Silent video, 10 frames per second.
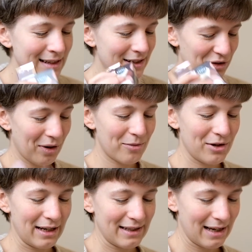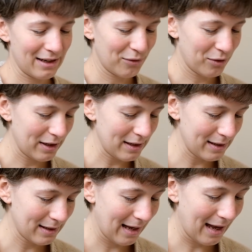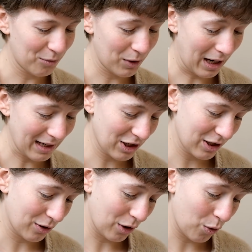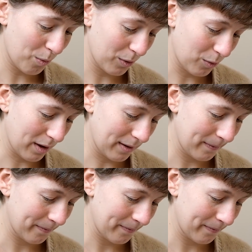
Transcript: So I'm really excited for this. And we're actually going to open one